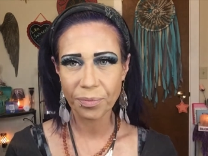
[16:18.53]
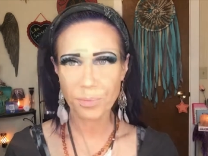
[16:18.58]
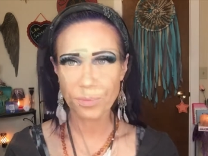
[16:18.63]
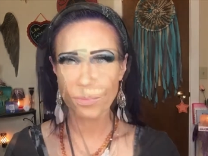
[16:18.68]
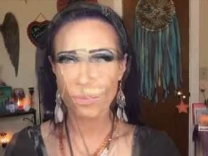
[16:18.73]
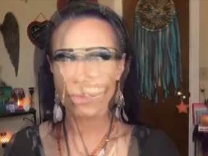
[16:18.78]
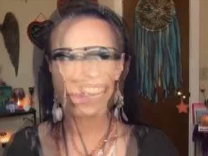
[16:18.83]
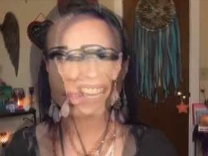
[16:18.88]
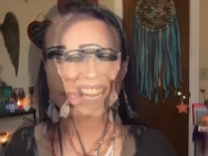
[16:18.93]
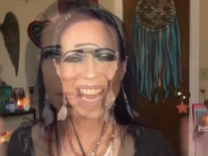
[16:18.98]

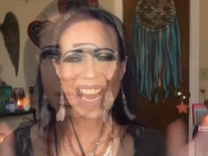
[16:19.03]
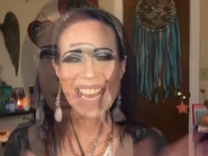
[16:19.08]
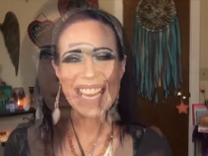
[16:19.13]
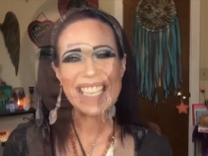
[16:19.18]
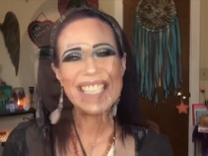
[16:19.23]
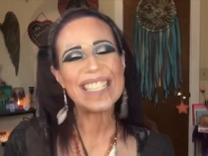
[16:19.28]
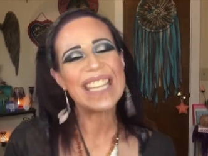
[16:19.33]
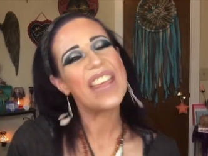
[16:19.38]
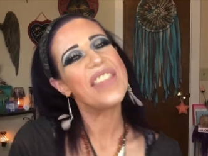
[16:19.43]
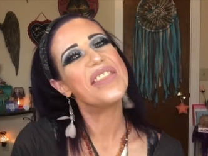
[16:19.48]
Hey
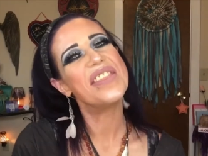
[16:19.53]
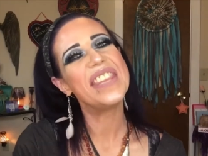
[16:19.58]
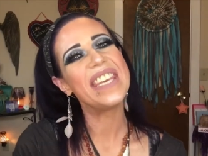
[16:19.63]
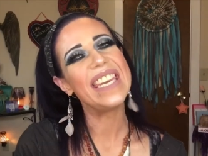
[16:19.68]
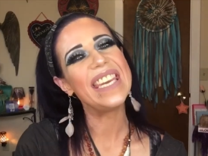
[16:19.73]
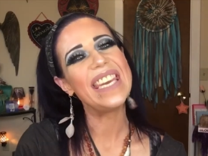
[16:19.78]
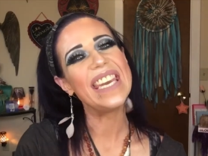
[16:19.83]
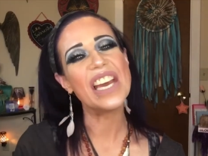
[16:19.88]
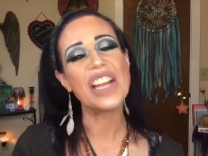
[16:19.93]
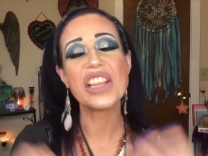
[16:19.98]
guys,
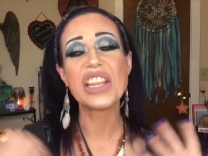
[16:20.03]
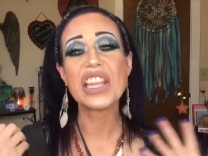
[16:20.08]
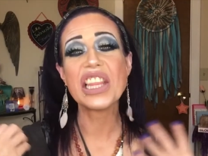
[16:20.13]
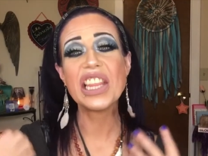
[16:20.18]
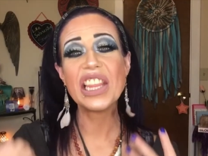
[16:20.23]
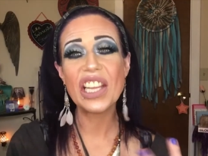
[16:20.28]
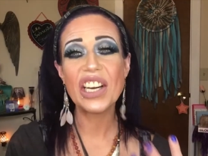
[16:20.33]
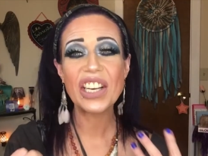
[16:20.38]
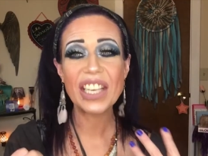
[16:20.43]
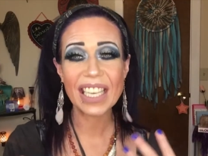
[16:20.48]
the
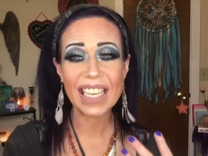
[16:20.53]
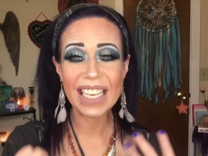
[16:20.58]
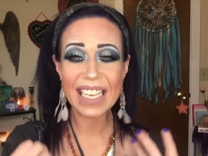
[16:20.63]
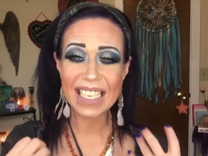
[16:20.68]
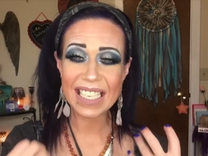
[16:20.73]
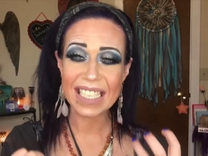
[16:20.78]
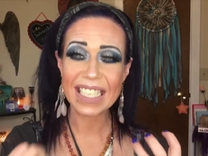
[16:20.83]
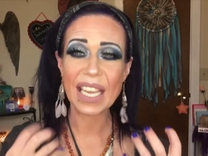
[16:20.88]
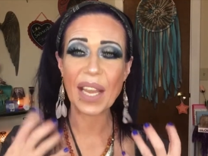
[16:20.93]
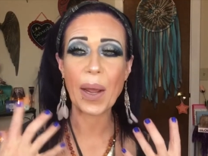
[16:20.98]
look
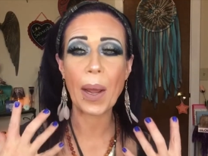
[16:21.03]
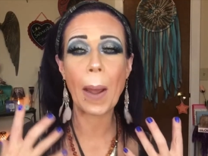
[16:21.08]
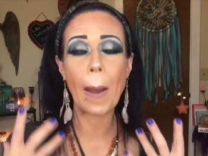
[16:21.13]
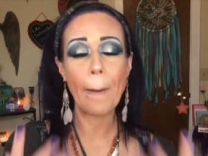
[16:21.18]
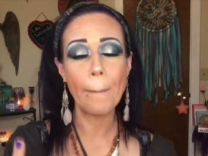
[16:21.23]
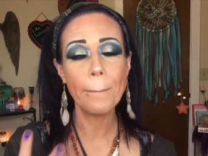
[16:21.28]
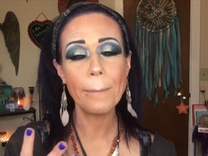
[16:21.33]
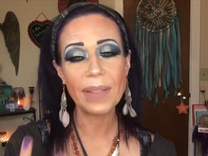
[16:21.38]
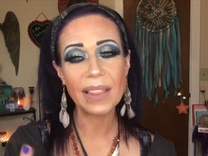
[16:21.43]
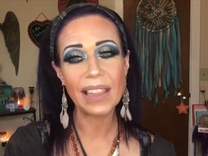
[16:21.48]
is
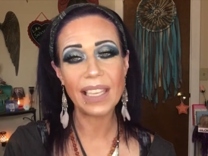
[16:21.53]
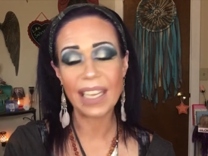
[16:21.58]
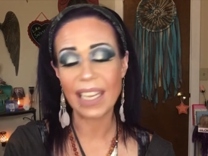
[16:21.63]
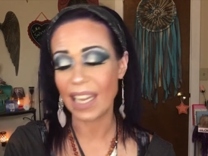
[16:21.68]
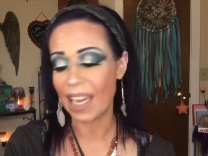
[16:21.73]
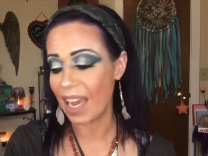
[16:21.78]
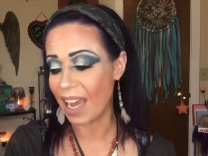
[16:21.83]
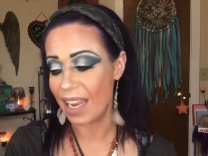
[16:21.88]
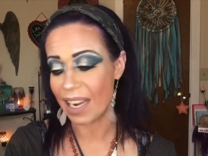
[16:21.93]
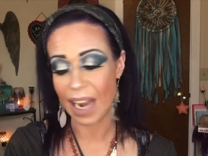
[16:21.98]

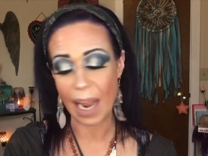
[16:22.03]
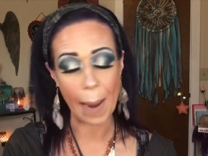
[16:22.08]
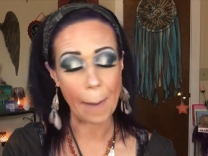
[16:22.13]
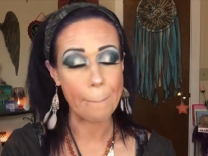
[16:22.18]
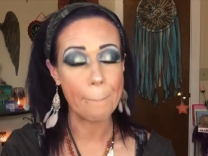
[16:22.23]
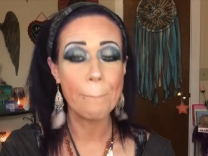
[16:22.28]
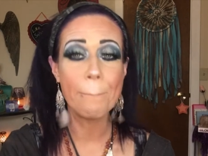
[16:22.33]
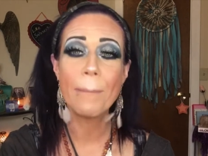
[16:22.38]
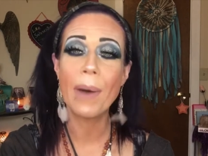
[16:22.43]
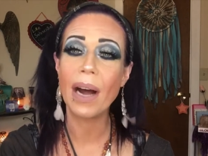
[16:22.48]
complete and I
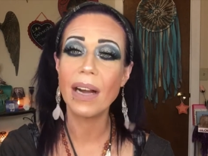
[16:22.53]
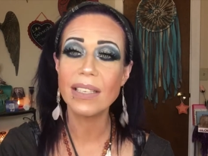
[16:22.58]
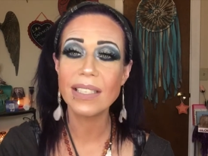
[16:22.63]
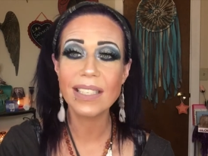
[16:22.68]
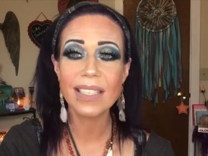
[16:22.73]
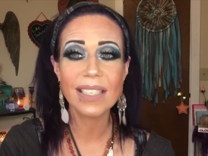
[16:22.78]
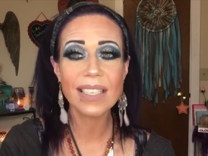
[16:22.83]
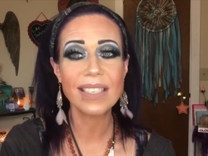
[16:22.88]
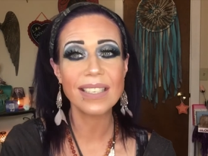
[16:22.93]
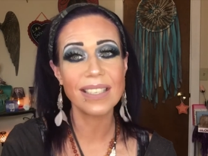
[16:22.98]
must
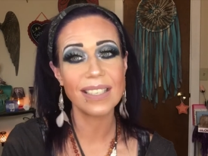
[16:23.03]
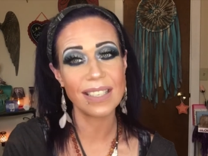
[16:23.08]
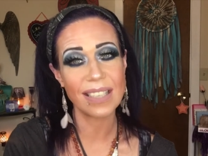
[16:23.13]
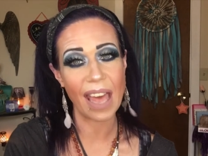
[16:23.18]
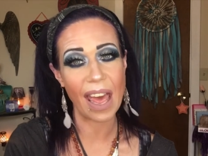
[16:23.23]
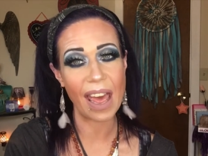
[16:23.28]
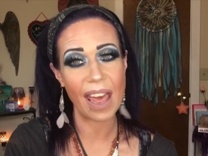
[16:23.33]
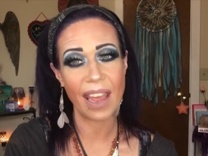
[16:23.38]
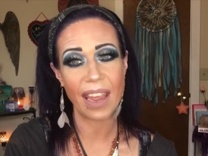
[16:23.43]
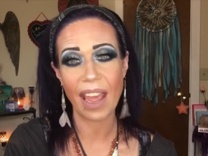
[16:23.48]

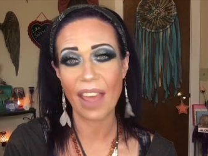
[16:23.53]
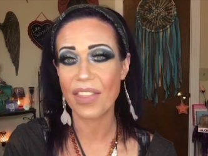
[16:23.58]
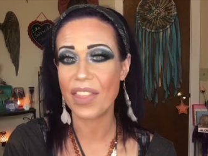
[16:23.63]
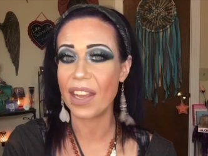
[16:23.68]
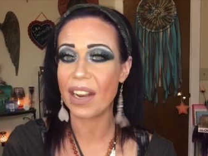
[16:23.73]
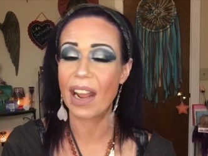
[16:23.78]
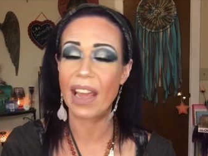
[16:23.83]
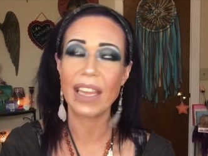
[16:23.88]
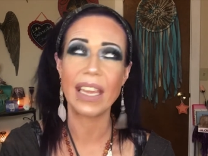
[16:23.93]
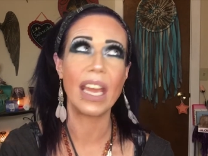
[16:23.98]
say
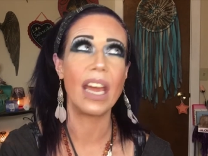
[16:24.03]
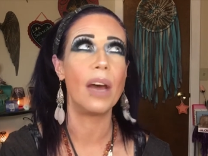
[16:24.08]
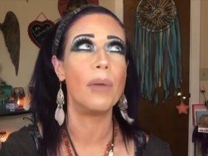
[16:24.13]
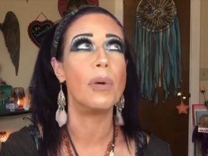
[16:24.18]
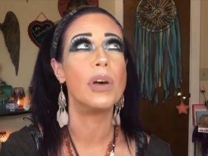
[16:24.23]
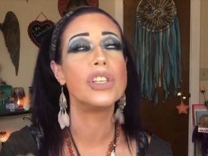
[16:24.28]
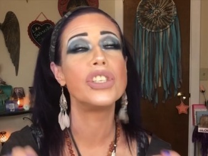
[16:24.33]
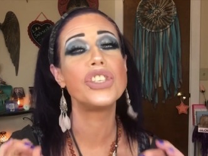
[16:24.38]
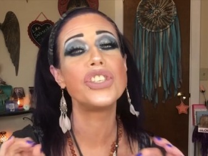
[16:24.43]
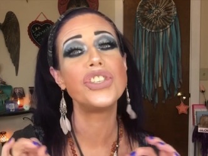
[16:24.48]
that I am
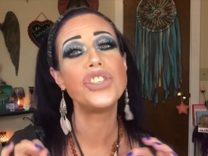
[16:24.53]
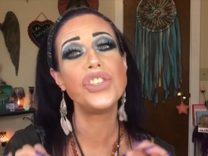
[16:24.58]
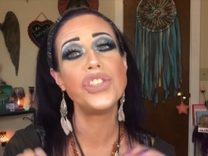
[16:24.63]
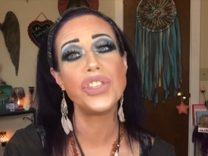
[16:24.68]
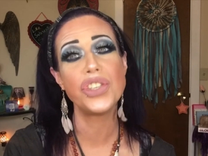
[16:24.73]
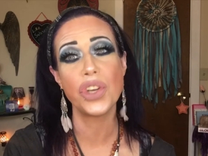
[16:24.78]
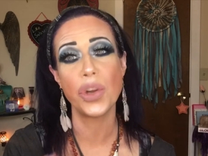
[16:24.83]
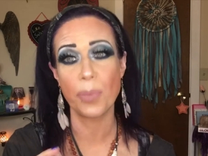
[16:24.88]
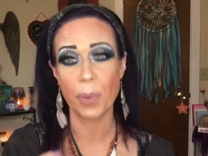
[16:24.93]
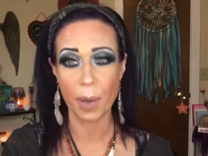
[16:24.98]

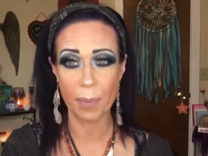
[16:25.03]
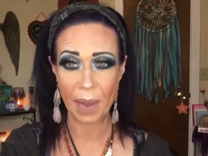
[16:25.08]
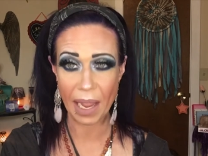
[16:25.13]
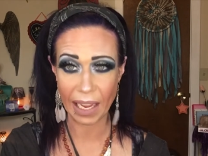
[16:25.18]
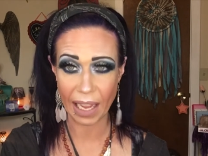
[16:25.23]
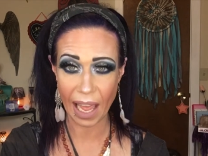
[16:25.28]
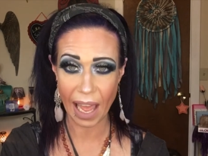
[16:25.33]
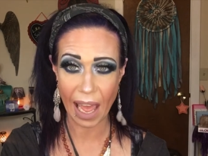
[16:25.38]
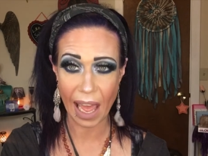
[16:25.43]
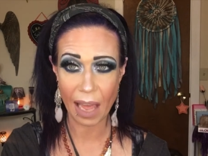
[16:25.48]
super
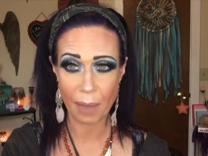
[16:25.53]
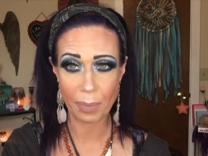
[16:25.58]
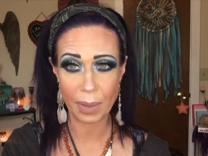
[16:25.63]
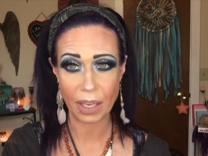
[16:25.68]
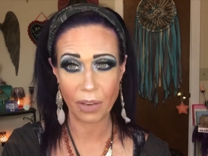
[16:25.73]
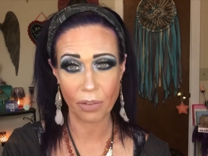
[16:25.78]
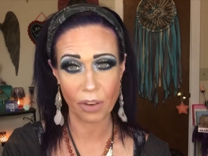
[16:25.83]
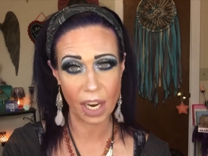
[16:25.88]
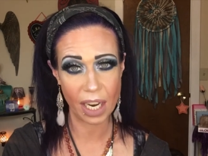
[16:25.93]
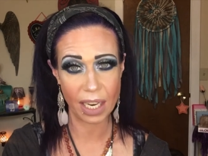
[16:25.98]
mega
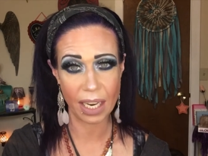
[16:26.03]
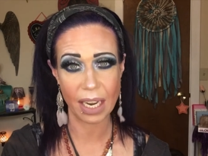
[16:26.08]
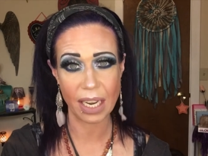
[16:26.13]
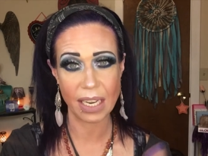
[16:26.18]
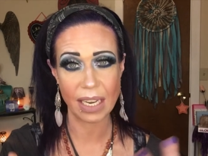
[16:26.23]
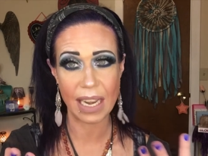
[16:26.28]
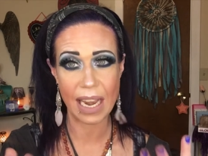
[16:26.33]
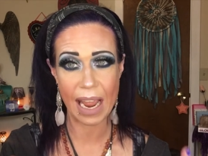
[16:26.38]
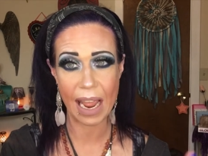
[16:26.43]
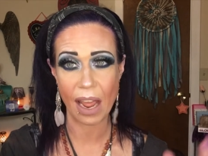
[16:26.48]
happy right
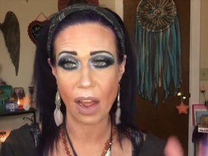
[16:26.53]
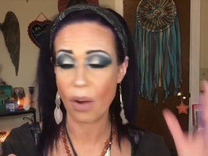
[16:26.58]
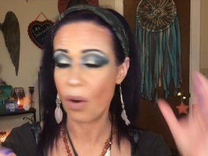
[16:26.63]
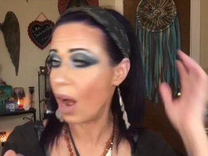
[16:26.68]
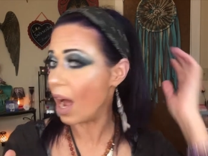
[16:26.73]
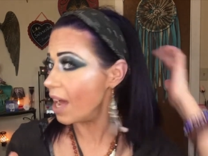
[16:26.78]
now.